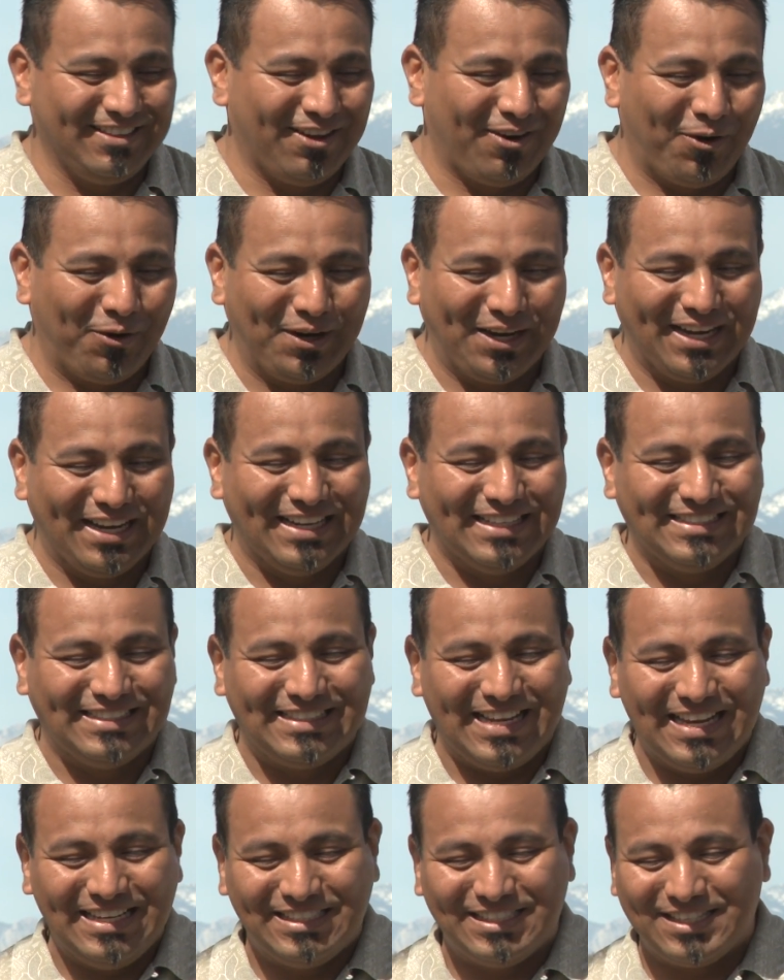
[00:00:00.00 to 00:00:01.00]

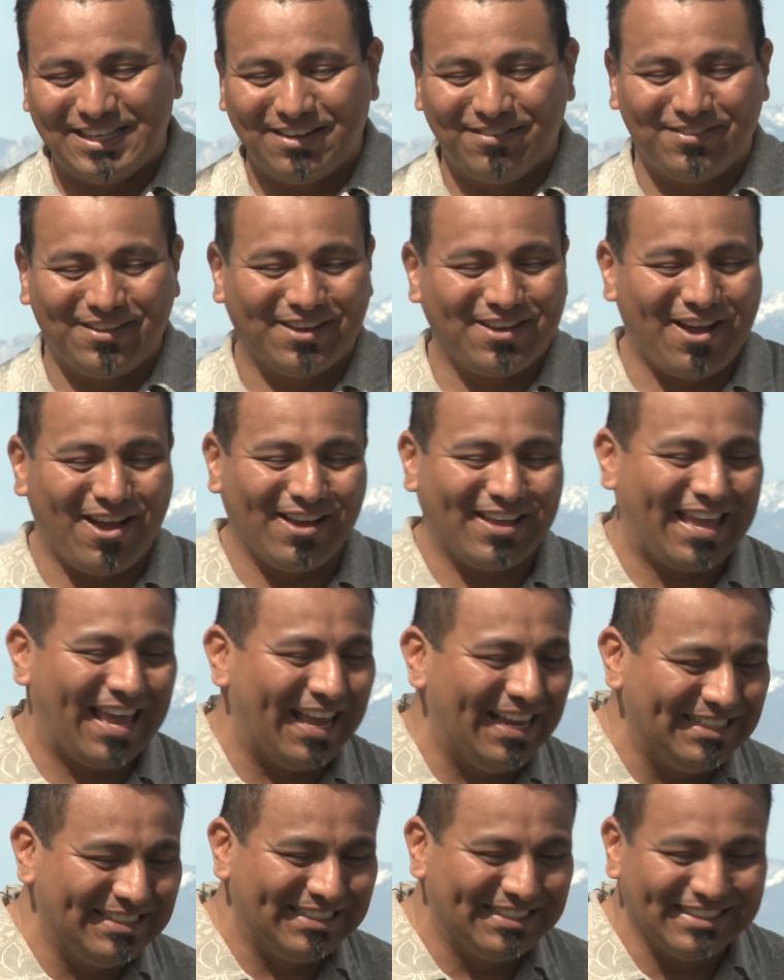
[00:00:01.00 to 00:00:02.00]
organization of the
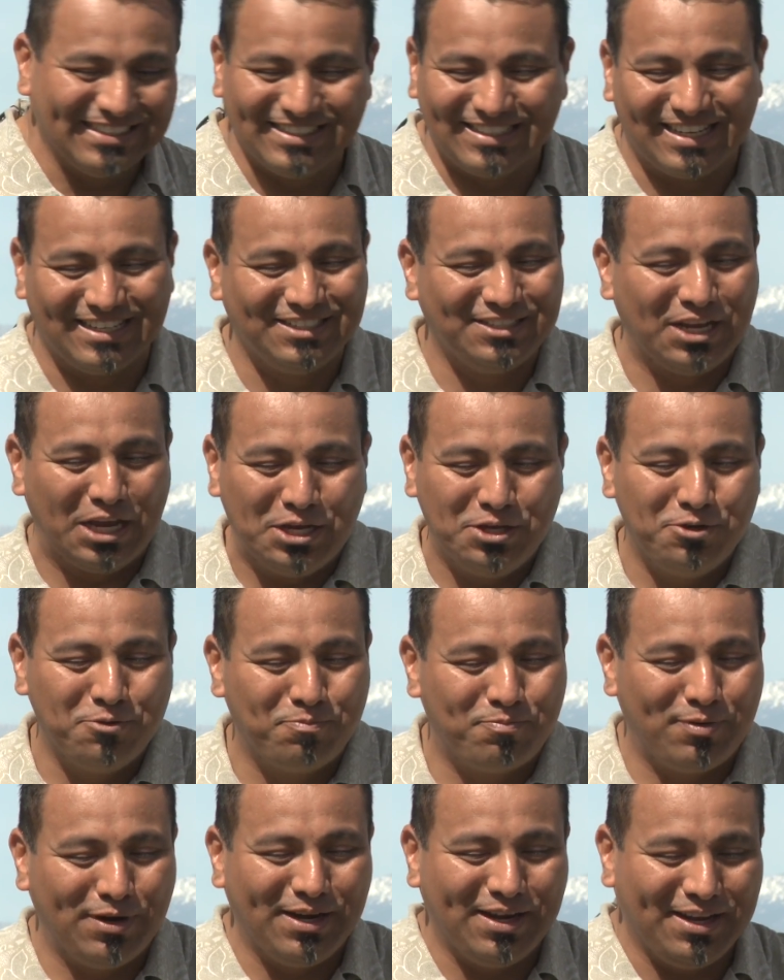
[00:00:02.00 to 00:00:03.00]
Caucasian, and you
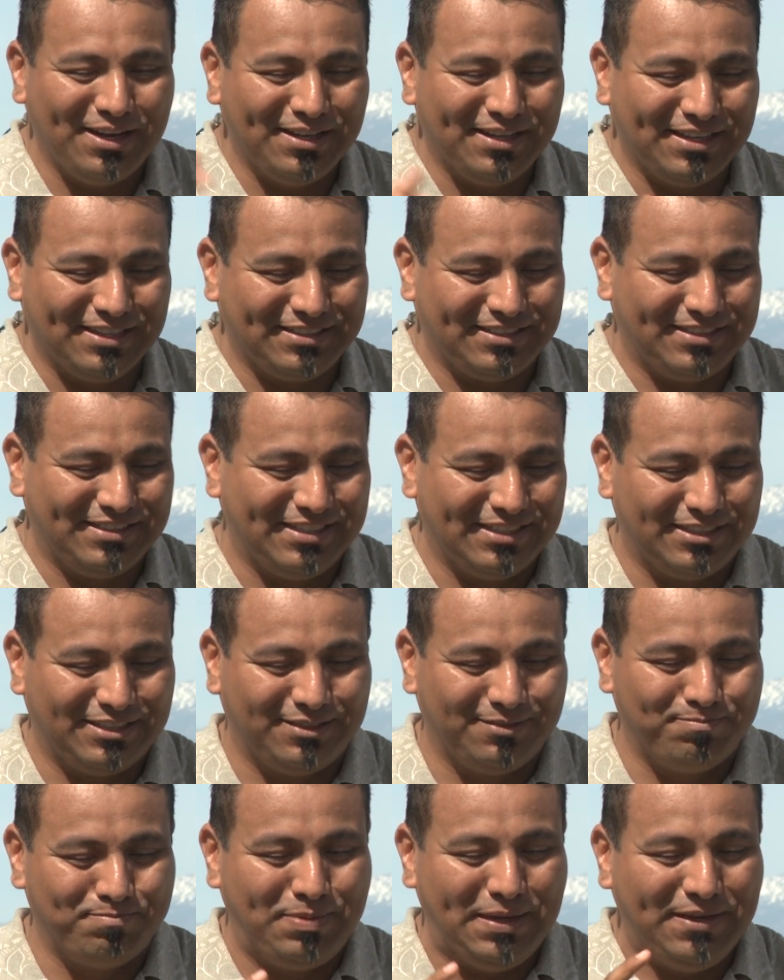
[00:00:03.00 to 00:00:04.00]
bring in
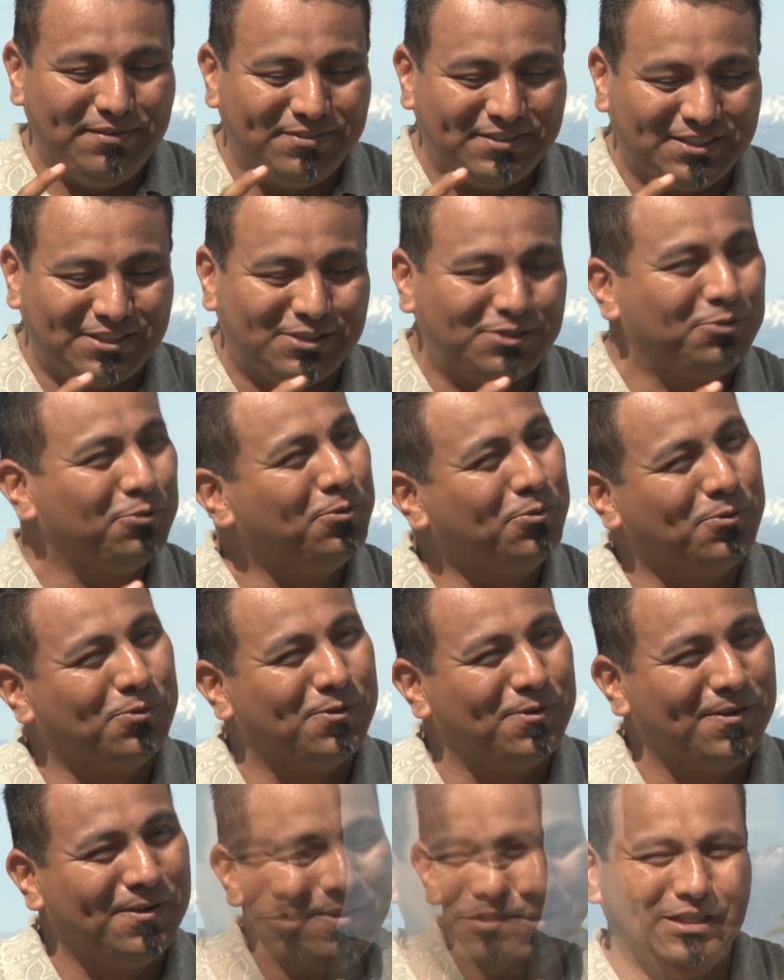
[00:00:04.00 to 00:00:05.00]
this beef
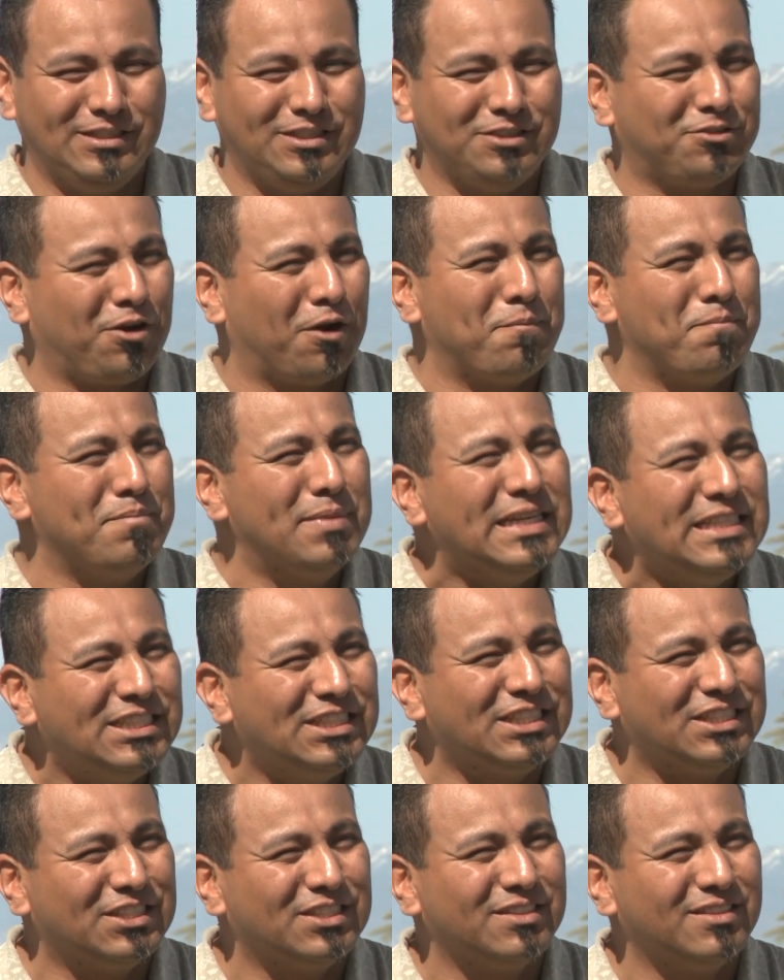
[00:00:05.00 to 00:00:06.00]
stew. This is our
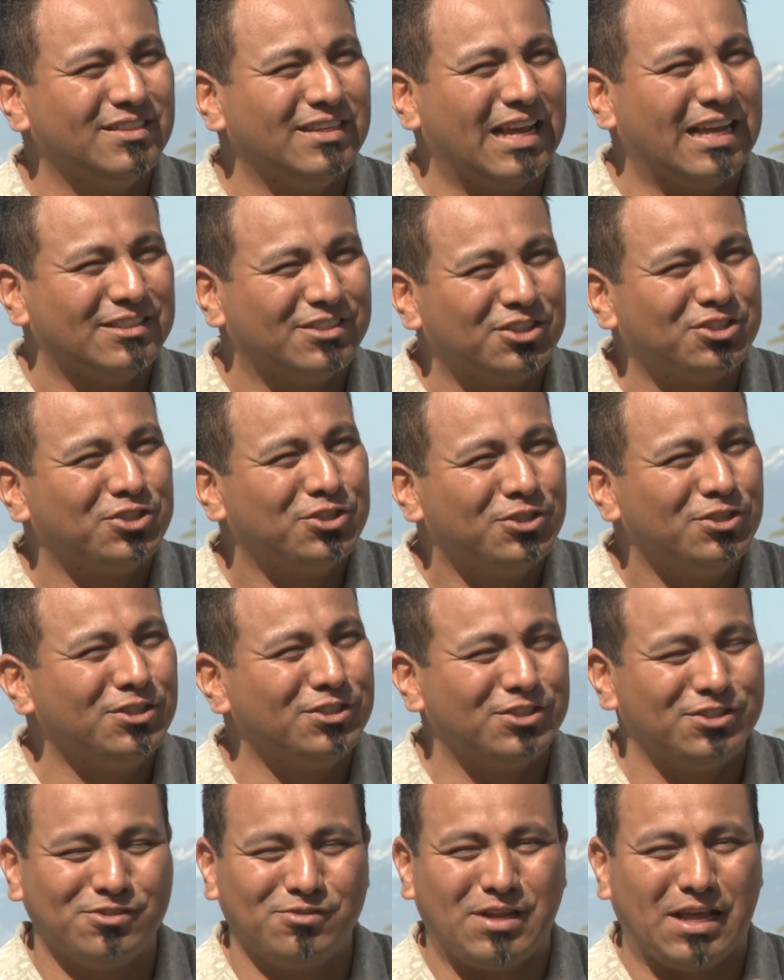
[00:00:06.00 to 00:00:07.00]
mission as a
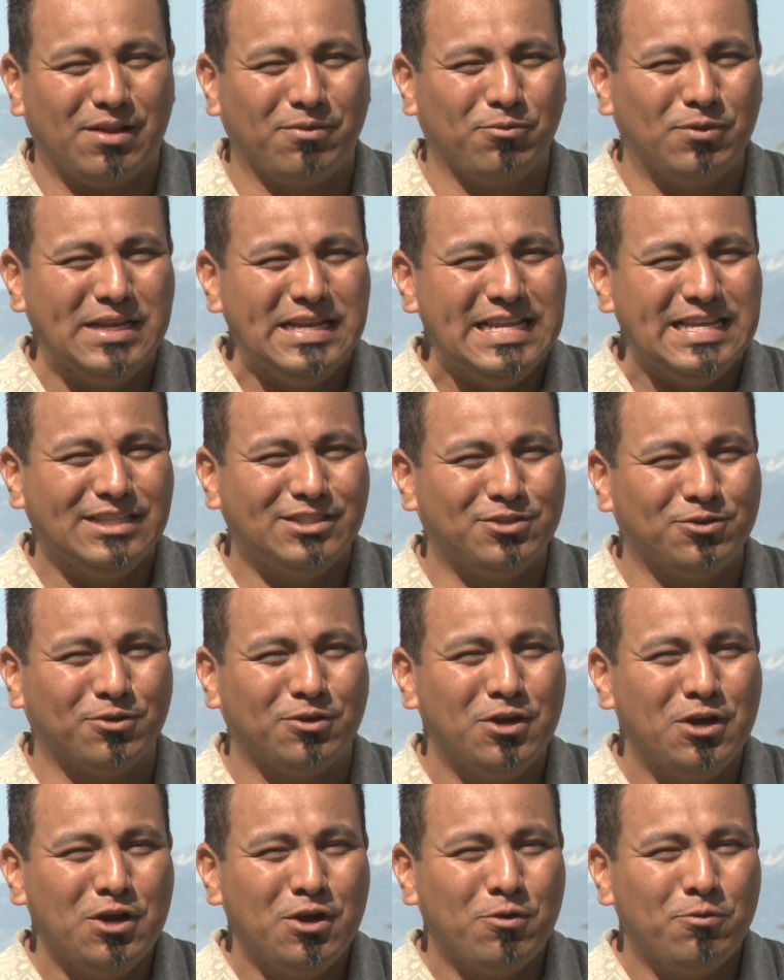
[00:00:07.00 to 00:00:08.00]
church, that we need to
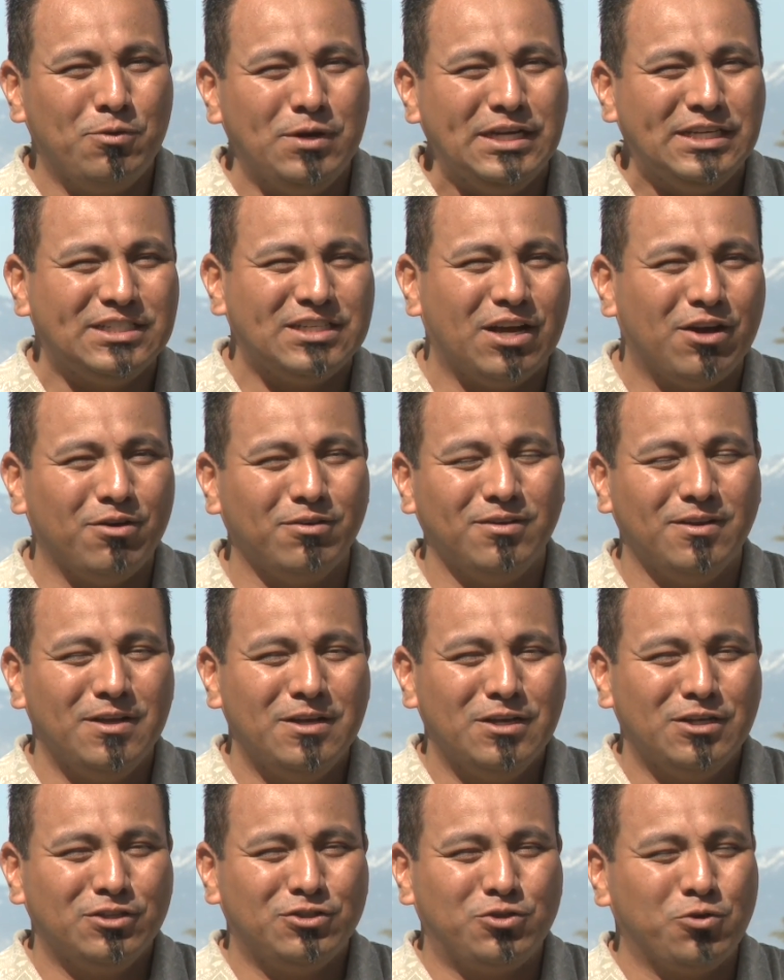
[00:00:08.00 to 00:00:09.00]
reach out
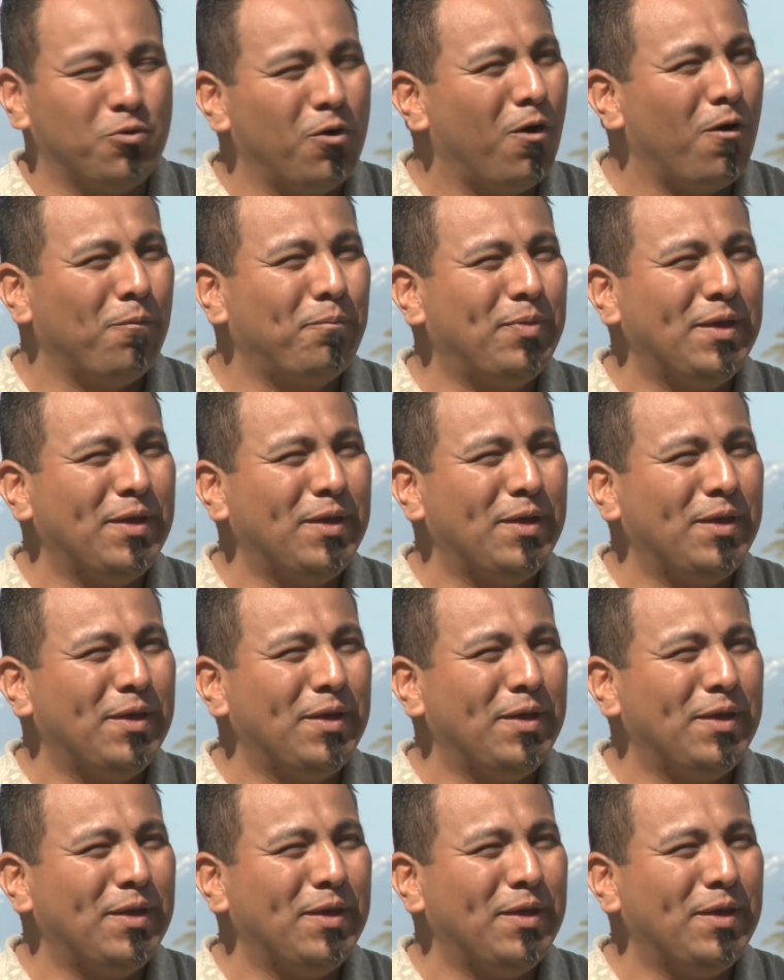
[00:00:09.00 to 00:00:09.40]
to all